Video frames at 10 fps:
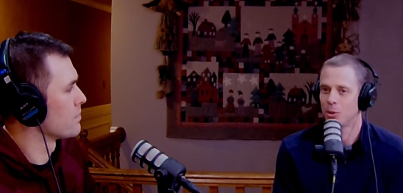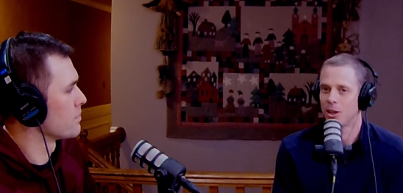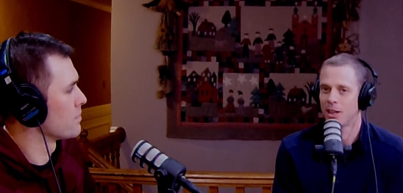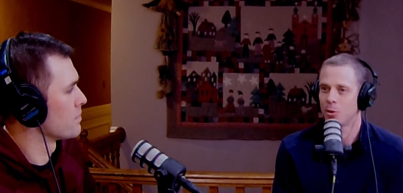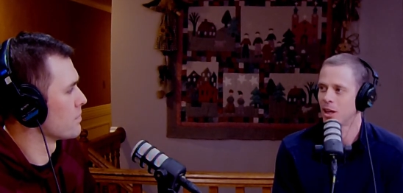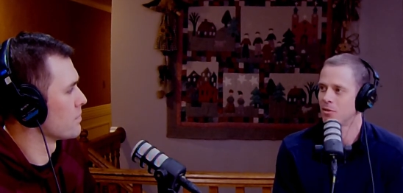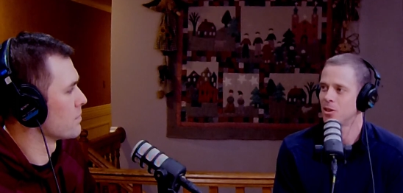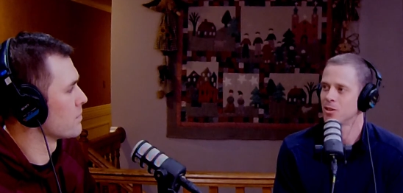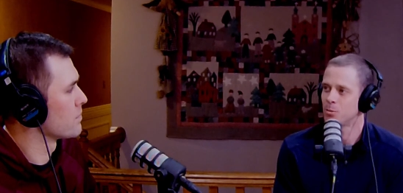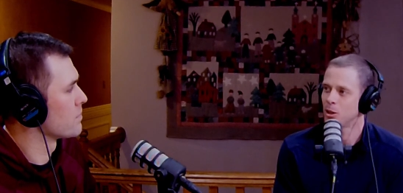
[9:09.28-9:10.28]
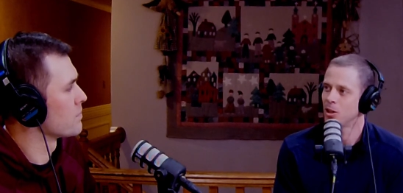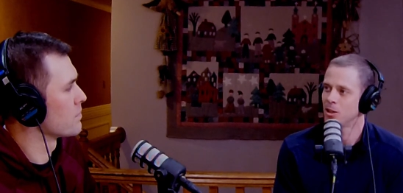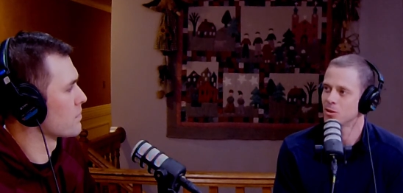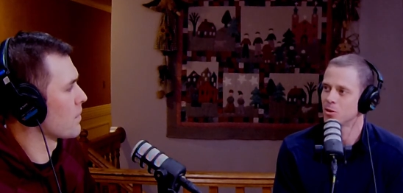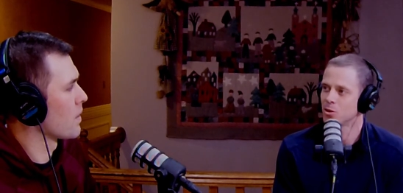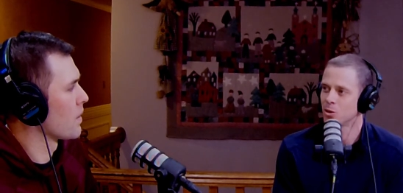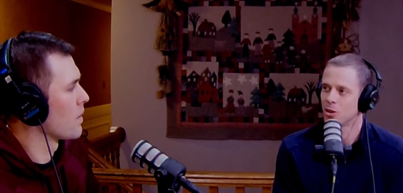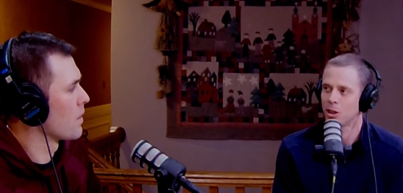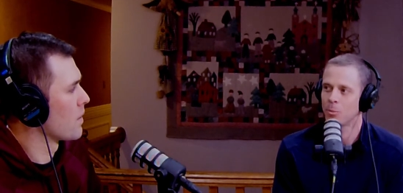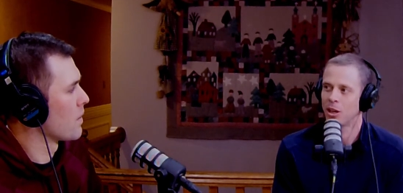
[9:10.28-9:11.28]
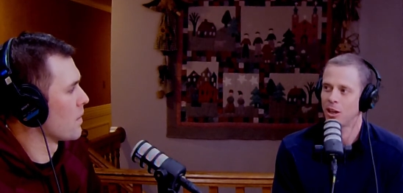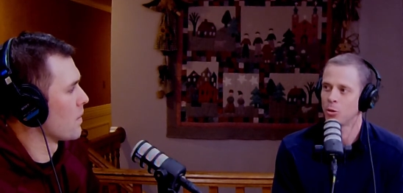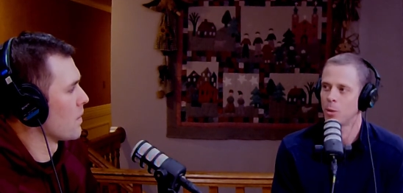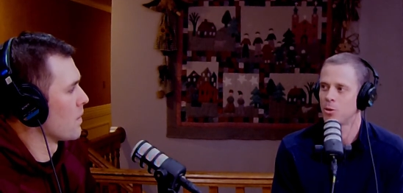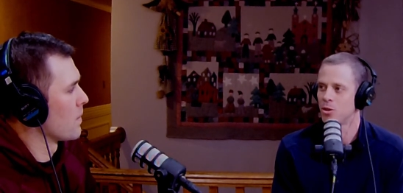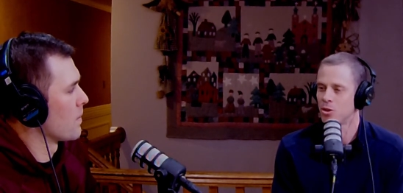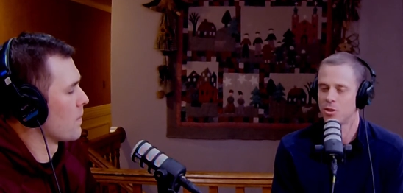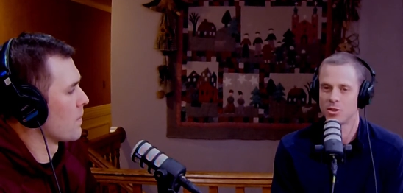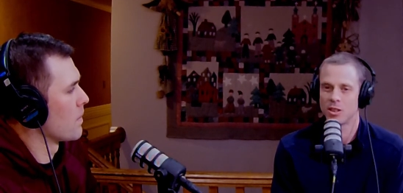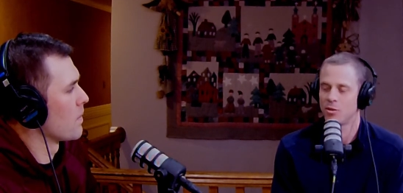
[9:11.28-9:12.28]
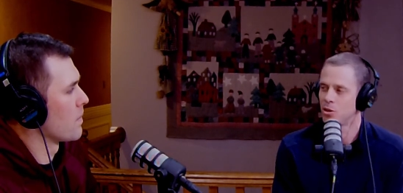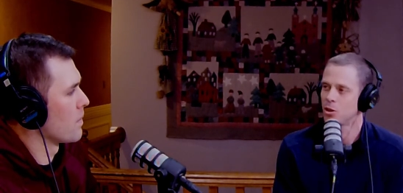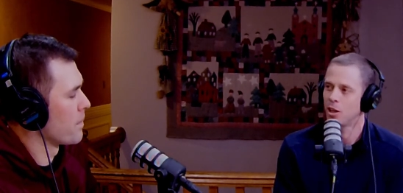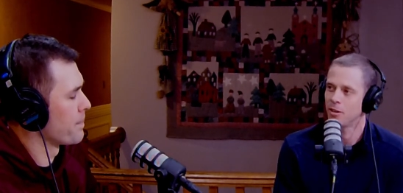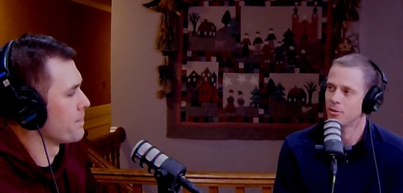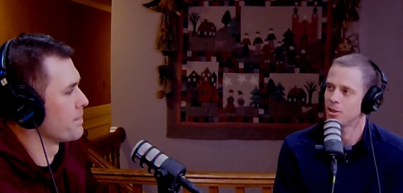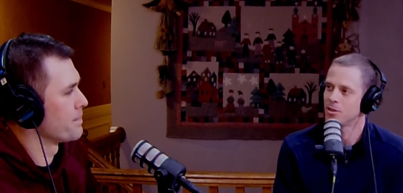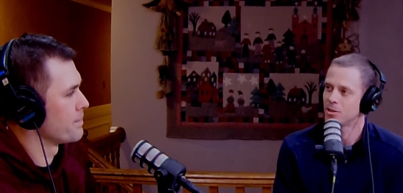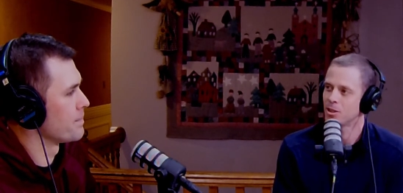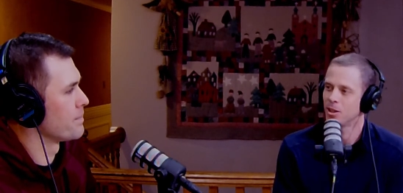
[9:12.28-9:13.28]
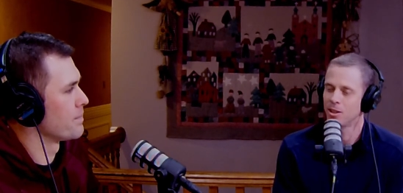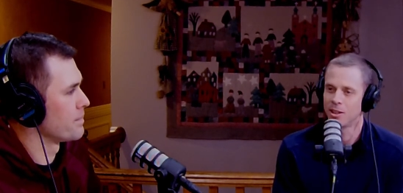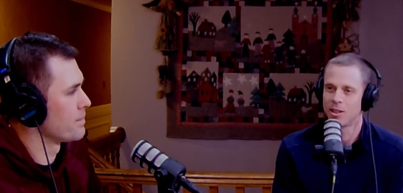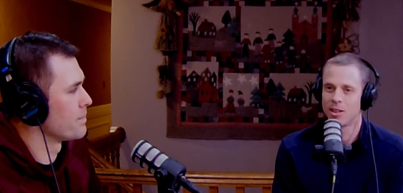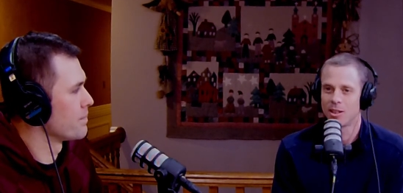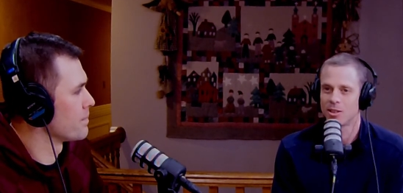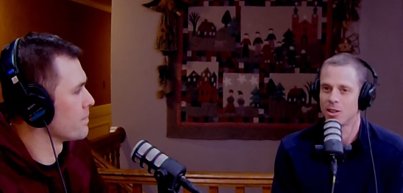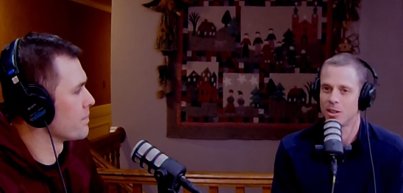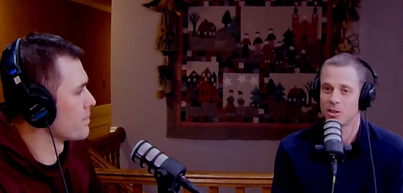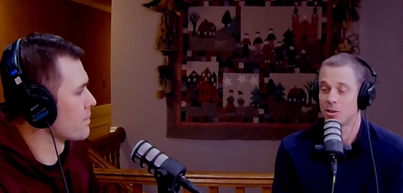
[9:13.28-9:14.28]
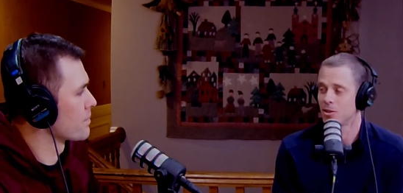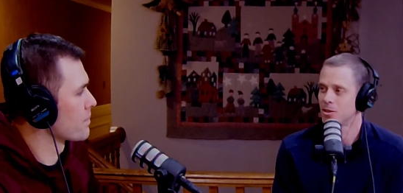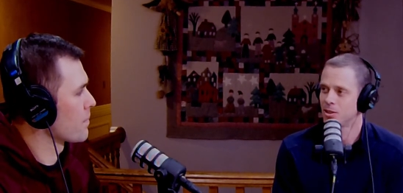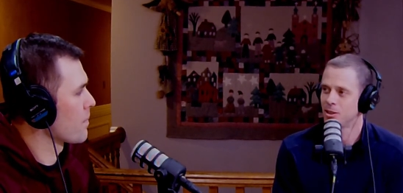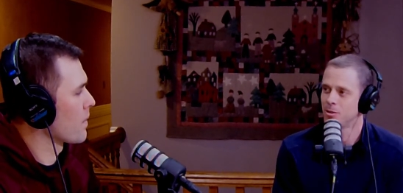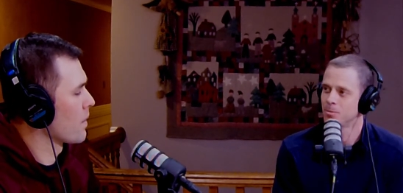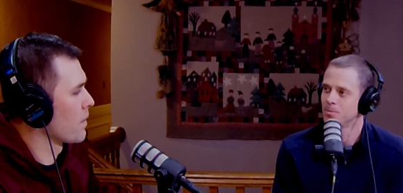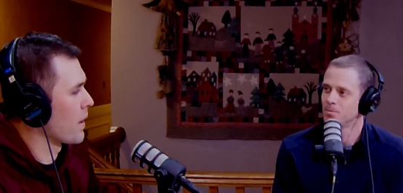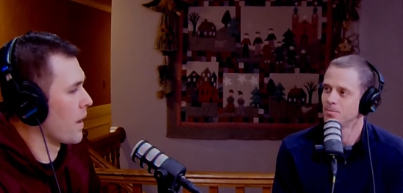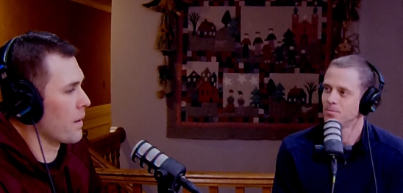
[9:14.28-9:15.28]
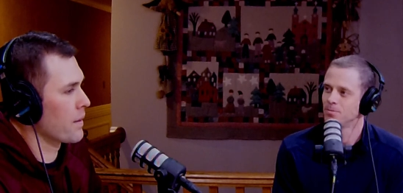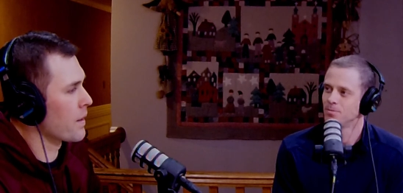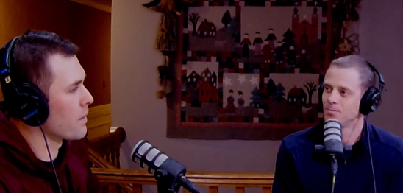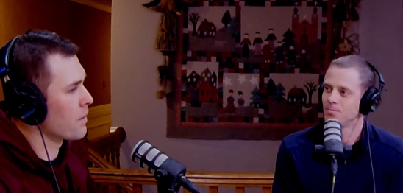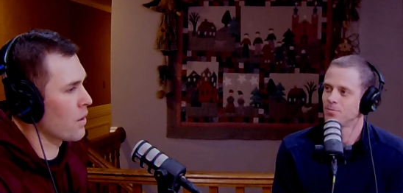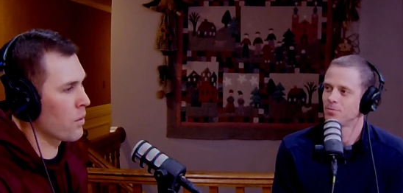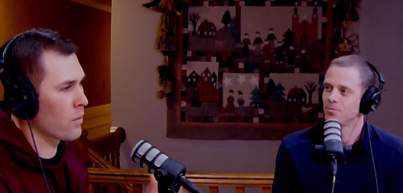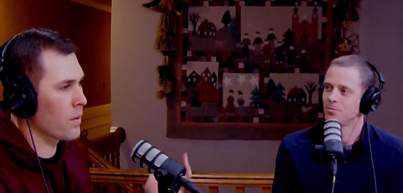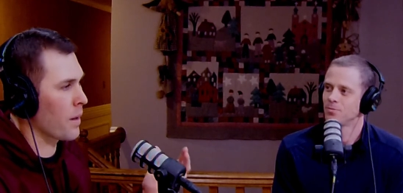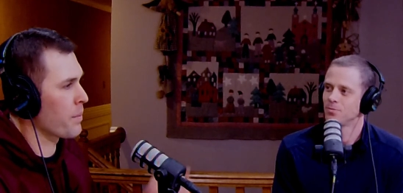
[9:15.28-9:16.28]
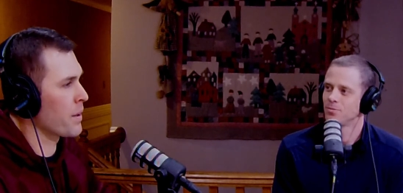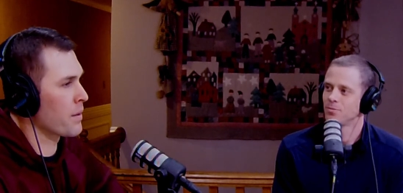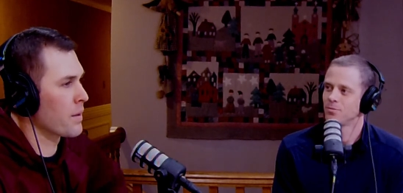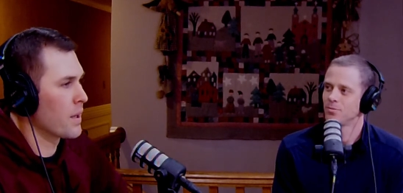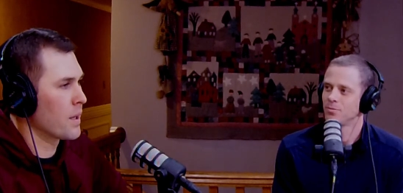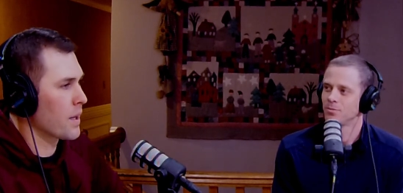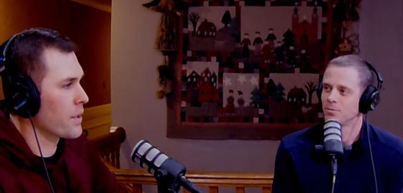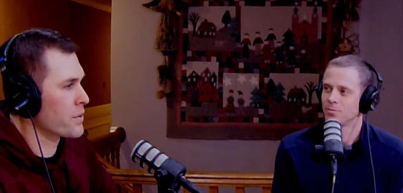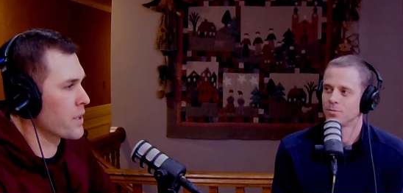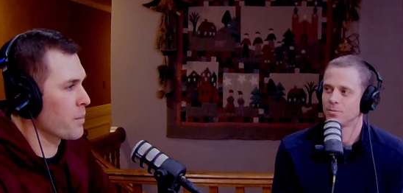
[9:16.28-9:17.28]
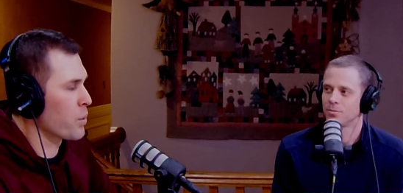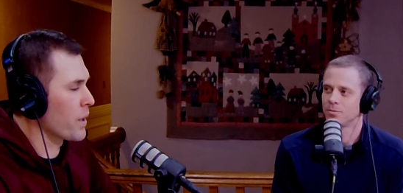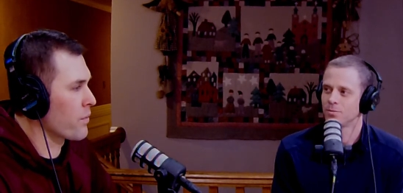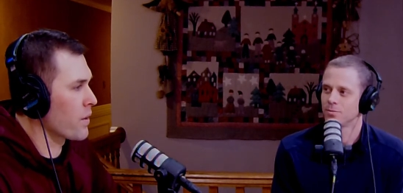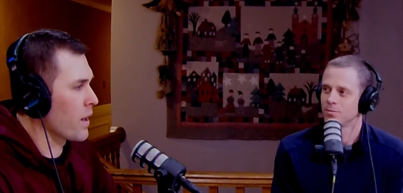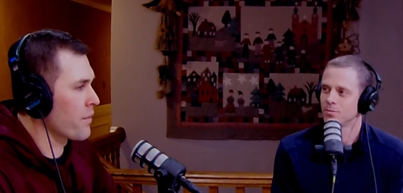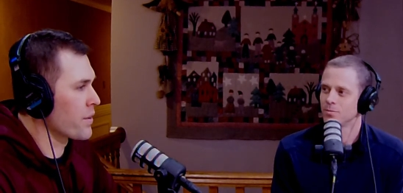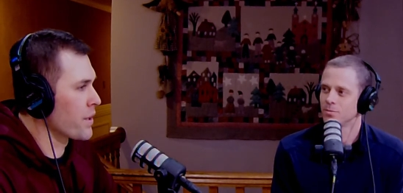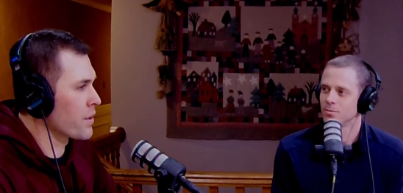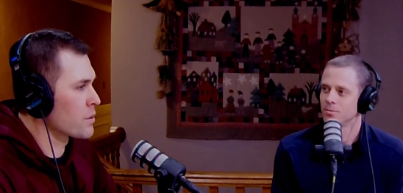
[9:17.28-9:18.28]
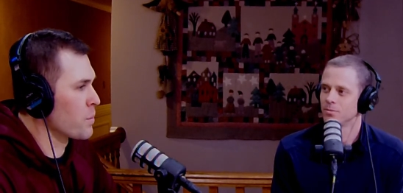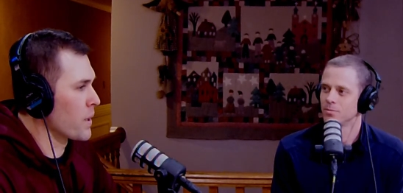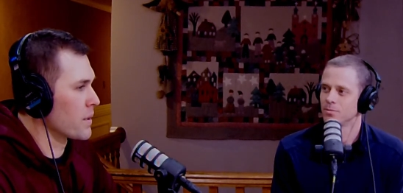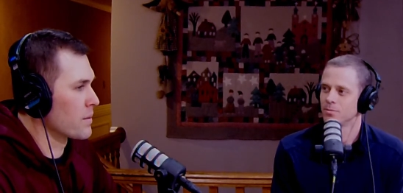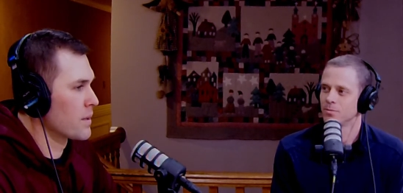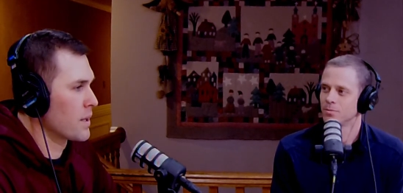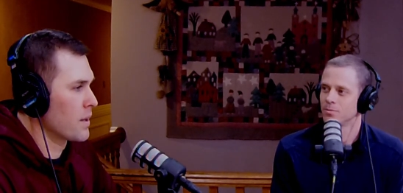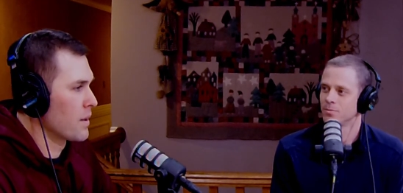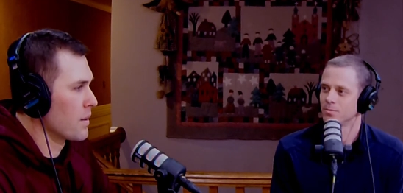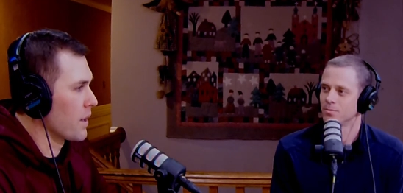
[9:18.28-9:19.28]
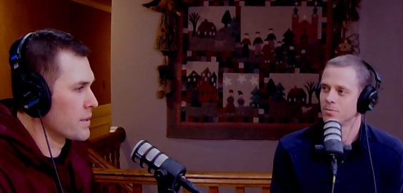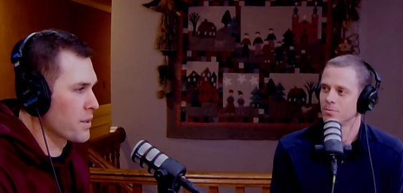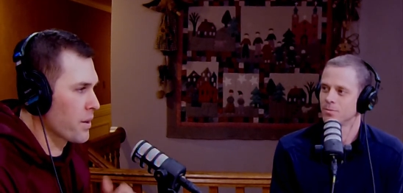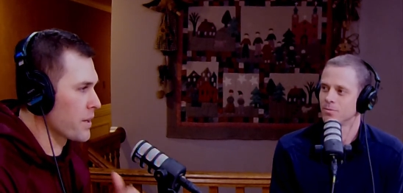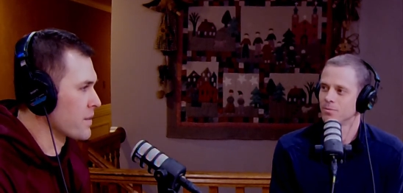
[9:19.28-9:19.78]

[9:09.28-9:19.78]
Speaker 1: but I don't have the experience. And so talk about how repetition is giving you confidence to to to succeed.
Speaker 2: Yeah, and you know, I've been like you said, played for 11 years, but I still get